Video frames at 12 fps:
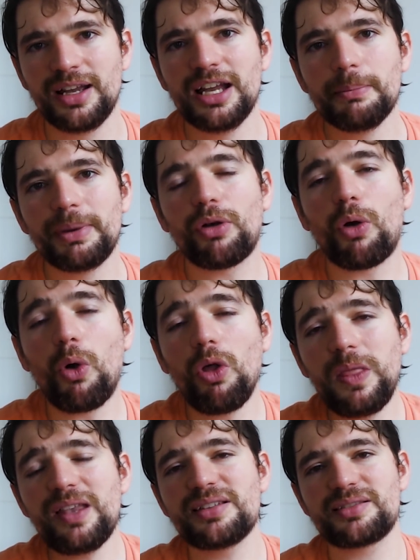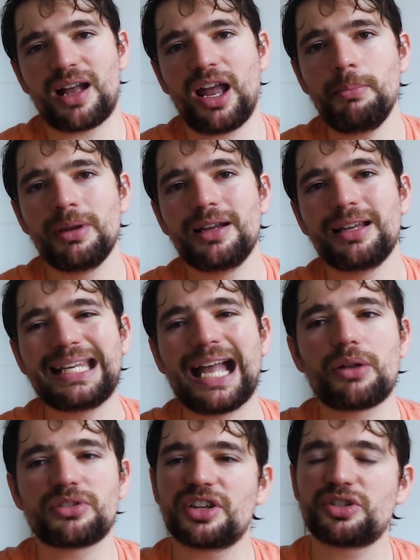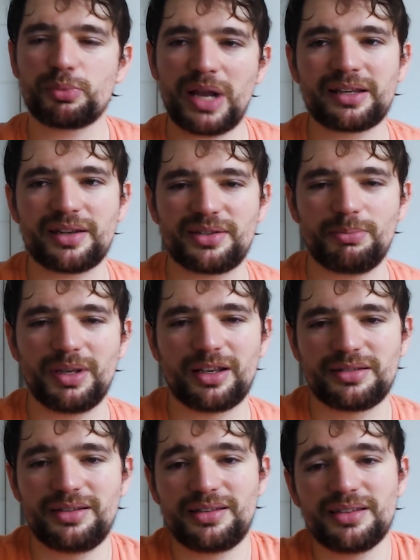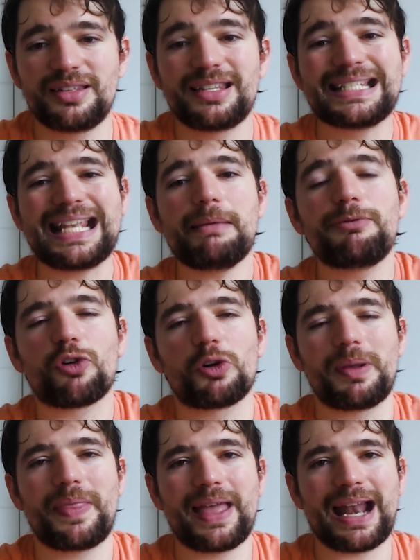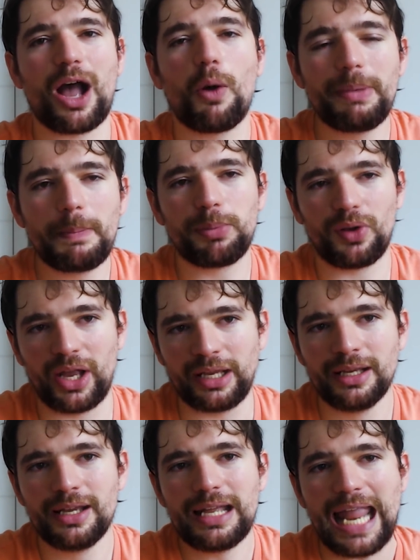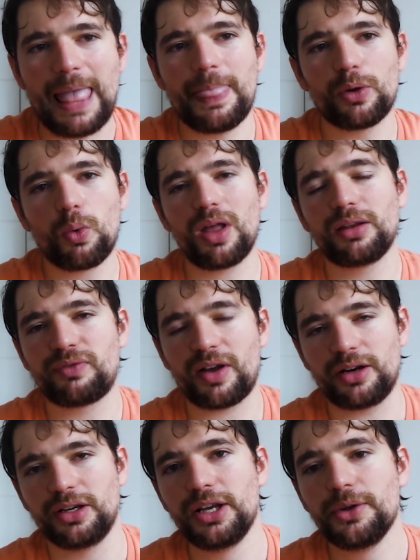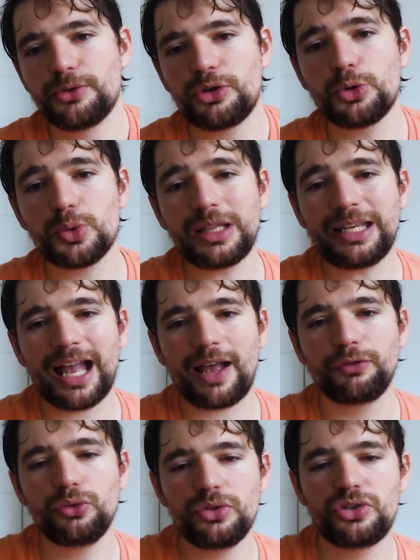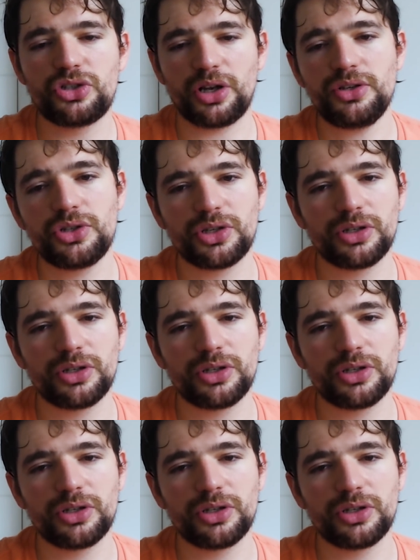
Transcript: But all this time counts as practice because this is the same format that I'll be playing in the qualifier. So you really have to judge